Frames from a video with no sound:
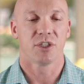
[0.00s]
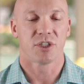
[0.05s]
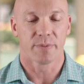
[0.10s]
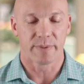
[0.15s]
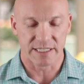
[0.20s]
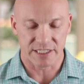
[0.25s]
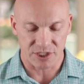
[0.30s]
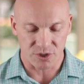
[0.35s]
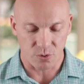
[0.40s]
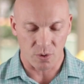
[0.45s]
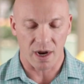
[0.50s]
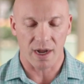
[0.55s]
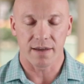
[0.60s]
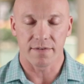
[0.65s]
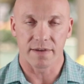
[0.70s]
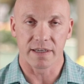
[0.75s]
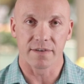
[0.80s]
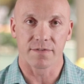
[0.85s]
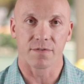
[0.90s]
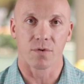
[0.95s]
You should be
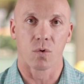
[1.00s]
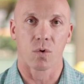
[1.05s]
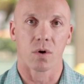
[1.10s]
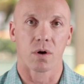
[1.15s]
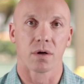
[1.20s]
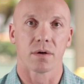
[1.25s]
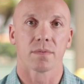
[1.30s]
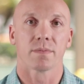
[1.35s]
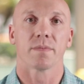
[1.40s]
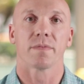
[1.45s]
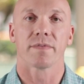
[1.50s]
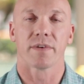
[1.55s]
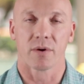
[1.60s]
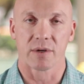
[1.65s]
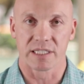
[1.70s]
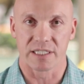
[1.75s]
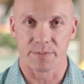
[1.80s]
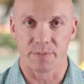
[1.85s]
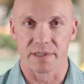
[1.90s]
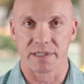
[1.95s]
striving for
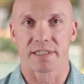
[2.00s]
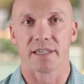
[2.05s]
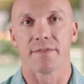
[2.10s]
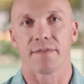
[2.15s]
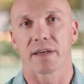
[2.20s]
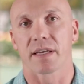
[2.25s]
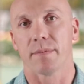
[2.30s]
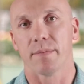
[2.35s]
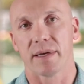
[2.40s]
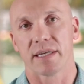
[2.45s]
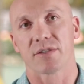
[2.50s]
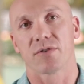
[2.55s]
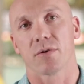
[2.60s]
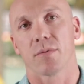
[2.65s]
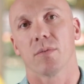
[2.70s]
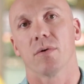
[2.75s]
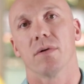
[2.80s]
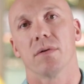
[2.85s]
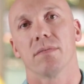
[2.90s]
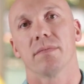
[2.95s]
very specific and
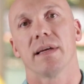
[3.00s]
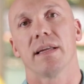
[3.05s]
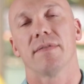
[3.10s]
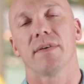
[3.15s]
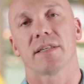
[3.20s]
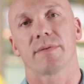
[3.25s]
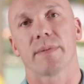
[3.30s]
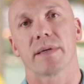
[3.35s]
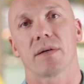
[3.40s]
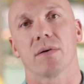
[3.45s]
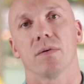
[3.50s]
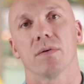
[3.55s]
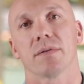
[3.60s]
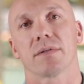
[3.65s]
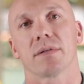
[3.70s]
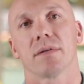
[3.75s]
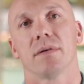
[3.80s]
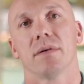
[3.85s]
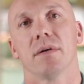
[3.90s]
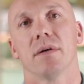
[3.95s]
measurable investment
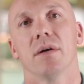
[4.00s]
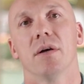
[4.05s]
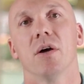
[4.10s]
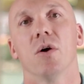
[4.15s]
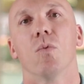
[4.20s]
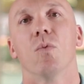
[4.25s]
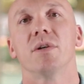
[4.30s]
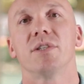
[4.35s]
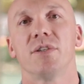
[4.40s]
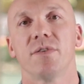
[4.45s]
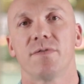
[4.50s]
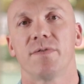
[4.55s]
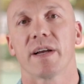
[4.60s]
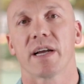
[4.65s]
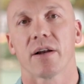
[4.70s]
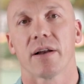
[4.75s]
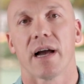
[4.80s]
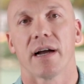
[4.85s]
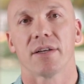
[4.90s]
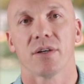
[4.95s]
goals. Once you've
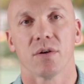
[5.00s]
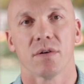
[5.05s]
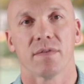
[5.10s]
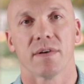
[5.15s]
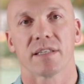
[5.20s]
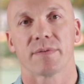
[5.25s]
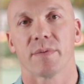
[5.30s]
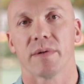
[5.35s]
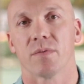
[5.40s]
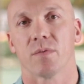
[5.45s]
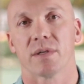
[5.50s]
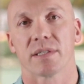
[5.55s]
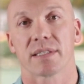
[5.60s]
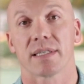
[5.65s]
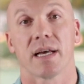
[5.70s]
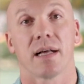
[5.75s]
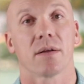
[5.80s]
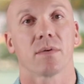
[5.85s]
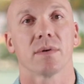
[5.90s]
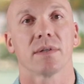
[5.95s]
figured out your investment risk
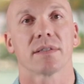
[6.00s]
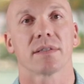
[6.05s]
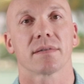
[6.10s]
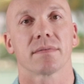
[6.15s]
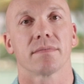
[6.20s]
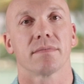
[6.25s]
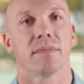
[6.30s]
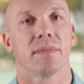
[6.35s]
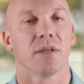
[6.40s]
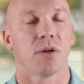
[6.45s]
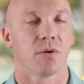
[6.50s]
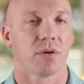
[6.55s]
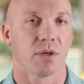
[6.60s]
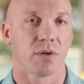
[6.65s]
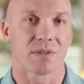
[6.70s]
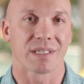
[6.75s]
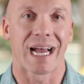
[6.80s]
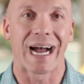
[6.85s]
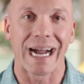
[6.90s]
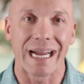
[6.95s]
tolerance,
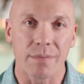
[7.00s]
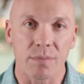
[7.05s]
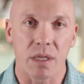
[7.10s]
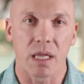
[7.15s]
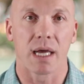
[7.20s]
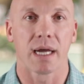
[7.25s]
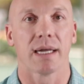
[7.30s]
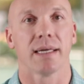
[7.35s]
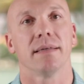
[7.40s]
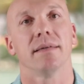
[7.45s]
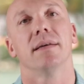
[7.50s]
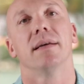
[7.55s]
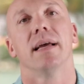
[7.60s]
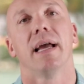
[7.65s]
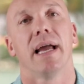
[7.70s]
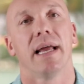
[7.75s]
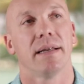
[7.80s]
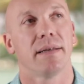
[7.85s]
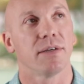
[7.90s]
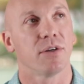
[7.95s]
your timeline,
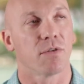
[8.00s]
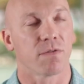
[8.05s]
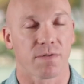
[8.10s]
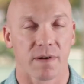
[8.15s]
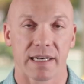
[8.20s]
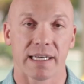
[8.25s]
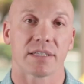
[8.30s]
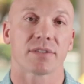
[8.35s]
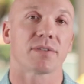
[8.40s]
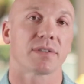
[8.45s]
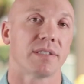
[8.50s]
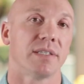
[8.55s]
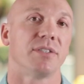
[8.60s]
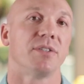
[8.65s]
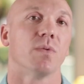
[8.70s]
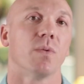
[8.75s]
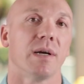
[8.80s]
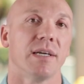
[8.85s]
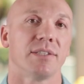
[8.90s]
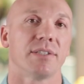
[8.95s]
and your financial
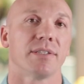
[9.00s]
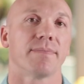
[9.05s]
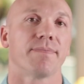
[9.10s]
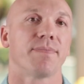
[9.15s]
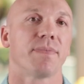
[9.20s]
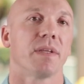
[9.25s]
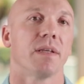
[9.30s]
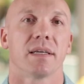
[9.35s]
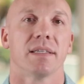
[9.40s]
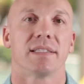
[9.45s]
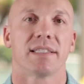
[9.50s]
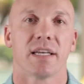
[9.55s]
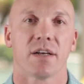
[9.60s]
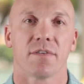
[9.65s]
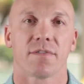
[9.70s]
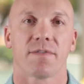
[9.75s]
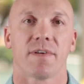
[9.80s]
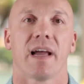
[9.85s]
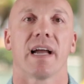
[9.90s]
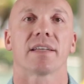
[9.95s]
situation,
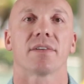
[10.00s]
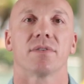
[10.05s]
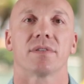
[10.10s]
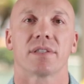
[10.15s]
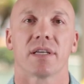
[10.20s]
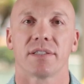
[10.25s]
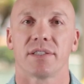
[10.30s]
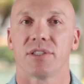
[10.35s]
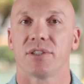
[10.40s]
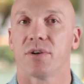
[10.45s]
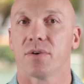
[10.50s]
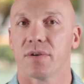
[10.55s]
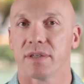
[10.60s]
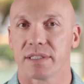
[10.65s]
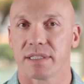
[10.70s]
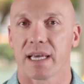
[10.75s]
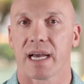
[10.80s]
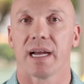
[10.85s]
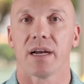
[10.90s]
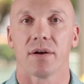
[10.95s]
consider factors such as your
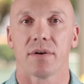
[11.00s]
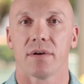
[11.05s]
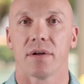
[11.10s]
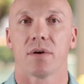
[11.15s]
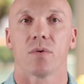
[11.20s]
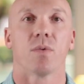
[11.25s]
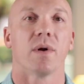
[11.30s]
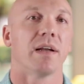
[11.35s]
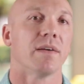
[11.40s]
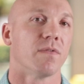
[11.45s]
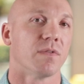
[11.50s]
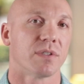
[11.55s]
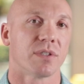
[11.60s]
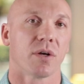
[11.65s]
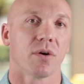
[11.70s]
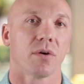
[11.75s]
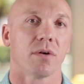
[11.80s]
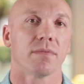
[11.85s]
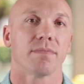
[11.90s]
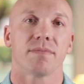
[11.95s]
desired rate of
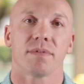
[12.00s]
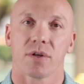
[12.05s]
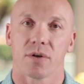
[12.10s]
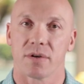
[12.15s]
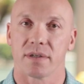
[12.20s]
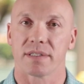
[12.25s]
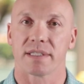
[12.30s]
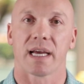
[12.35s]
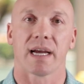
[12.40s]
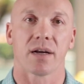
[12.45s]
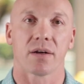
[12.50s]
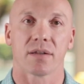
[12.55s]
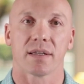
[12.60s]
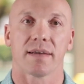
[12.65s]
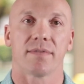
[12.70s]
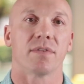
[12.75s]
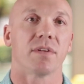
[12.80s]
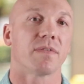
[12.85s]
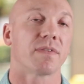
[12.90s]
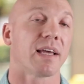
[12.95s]
return, your desired
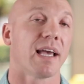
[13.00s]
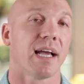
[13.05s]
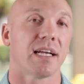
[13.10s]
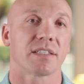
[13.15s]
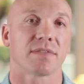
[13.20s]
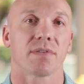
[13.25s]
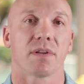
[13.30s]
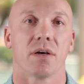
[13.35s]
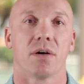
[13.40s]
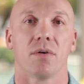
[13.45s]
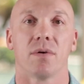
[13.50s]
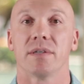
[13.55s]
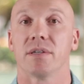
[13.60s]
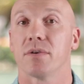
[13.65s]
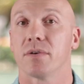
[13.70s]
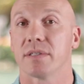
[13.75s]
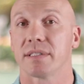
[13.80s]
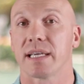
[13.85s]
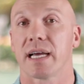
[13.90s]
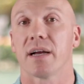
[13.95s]
level of cash flow, and
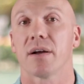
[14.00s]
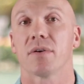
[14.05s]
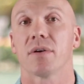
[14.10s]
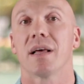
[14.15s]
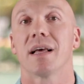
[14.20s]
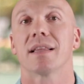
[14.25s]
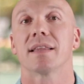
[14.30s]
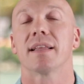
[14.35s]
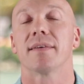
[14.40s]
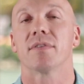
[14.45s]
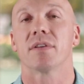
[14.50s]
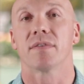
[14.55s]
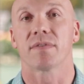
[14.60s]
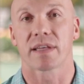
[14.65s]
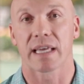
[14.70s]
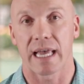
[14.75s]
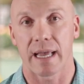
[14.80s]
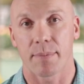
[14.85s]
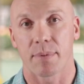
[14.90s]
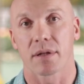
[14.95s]
your desired level of
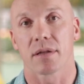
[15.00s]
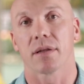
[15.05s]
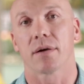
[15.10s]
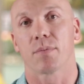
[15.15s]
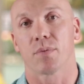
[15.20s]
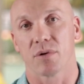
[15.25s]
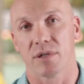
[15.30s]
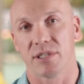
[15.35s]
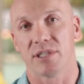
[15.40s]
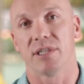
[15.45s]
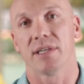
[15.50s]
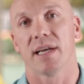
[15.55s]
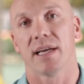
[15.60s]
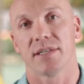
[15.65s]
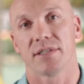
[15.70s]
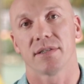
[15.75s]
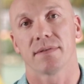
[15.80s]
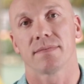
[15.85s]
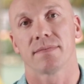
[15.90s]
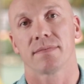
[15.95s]
capital
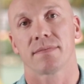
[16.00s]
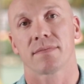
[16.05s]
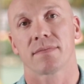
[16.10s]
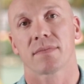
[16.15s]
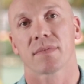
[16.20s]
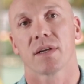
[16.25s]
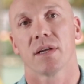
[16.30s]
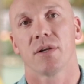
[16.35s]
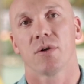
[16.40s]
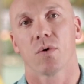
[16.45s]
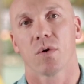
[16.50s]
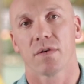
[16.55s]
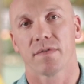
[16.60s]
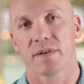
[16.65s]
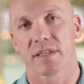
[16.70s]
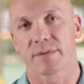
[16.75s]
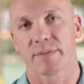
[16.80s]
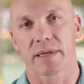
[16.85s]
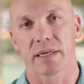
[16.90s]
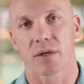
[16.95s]
appreciation. Your
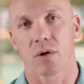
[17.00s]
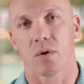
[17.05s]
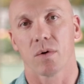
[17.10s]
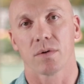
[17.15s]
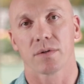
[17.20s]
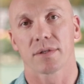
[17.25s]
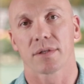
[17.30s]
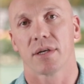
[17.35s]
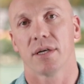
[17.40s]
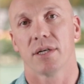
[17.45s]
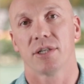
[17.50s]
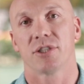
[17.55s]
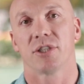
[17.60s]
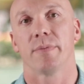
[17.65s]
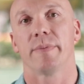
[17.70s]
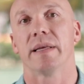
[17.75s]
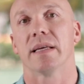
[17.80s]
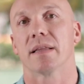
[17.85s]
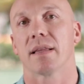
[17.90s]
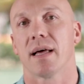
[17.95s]
investment goals
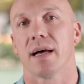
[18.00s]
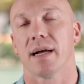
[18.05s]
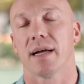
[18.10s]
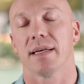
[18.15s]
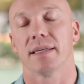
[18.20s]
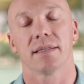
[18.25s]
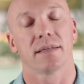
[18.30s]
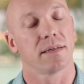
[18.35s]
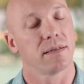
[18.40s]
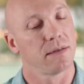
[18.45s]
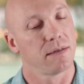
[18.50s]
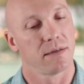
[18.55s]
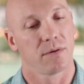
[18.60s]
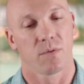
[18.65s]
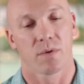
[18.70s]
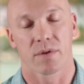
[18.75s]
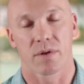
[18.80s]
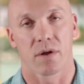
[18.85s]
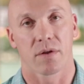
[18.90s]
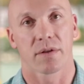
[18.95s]
should be aligned
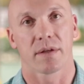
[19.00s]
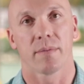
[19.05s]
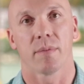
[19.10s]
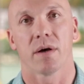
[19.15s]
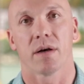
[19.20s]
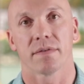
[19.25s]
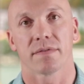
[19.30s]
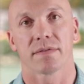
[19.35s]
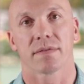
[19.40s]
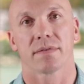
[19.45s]
with all the above.